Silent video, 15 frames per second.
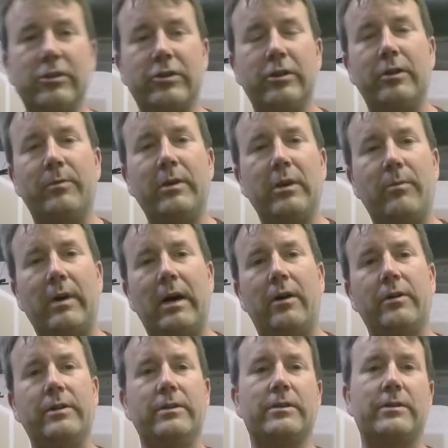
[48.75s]
is going to be
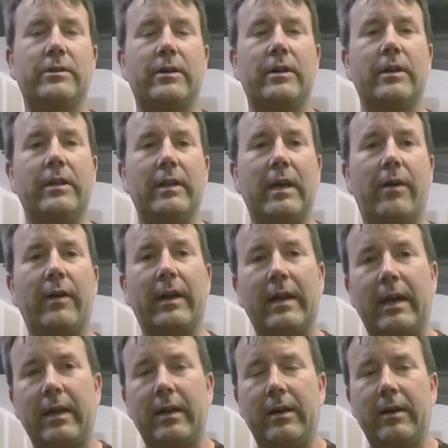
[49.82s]
about is how I
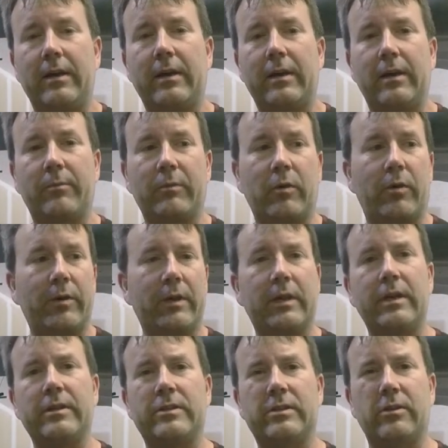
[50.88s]
kind of am going
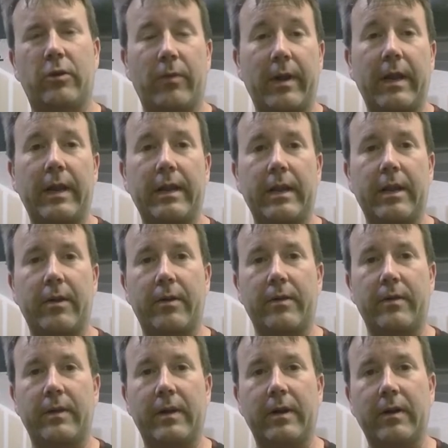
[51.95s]
against the grain here
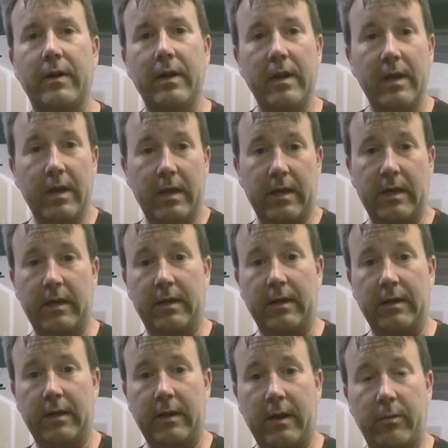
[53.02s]
and there.
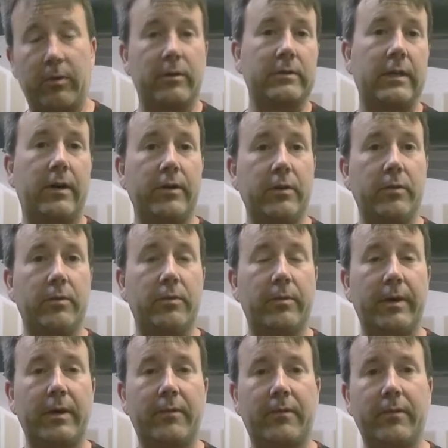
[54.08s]
And I will tell you
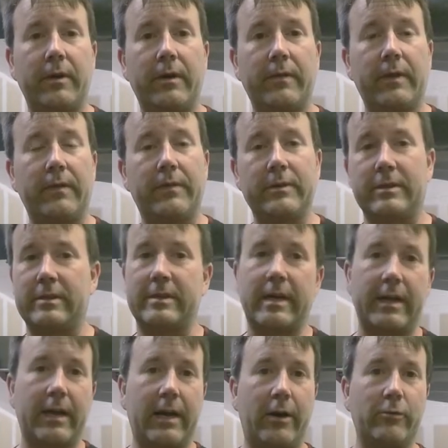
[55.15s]
right up front that this is
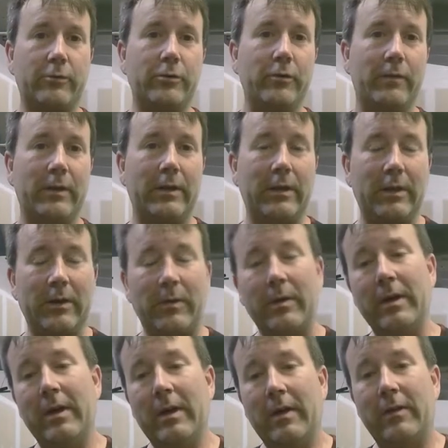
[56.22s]
not a how-to
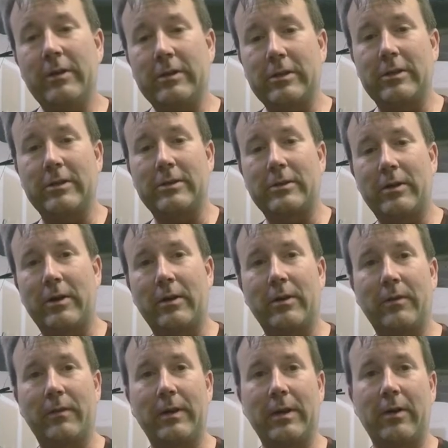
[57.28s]
video. This is a
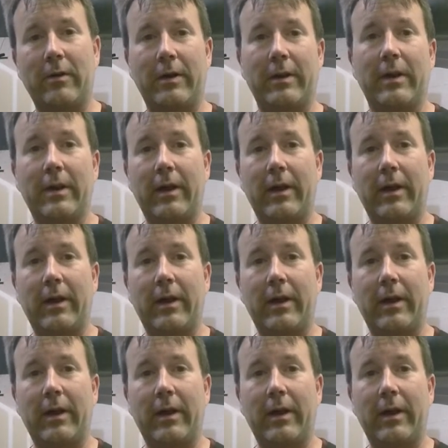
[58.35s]
video on